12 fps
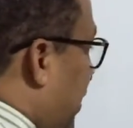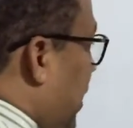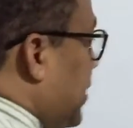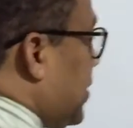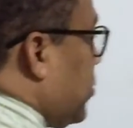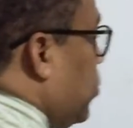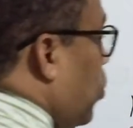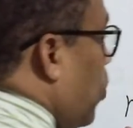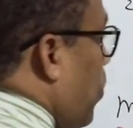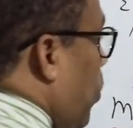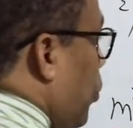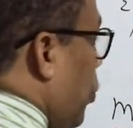these two
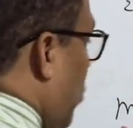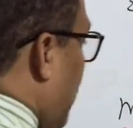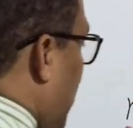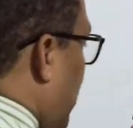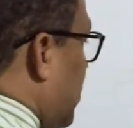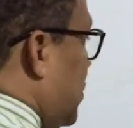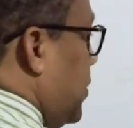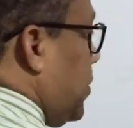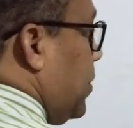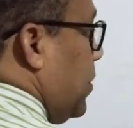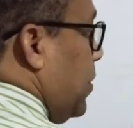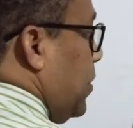monomials,
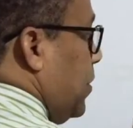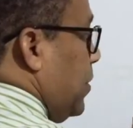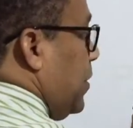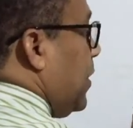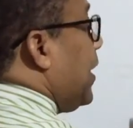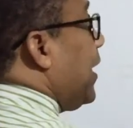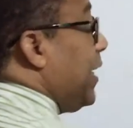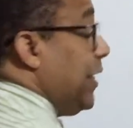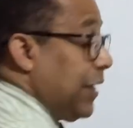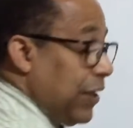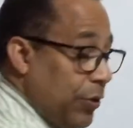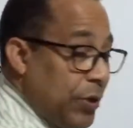
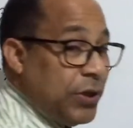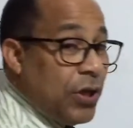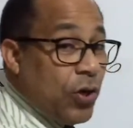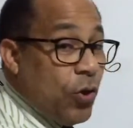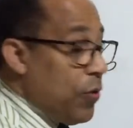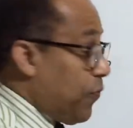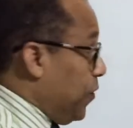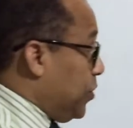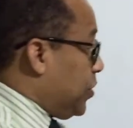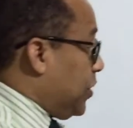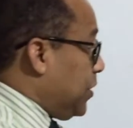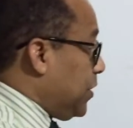including the
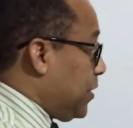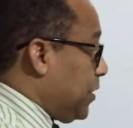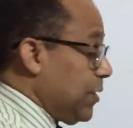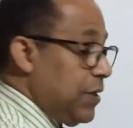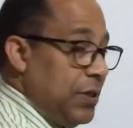coefficient,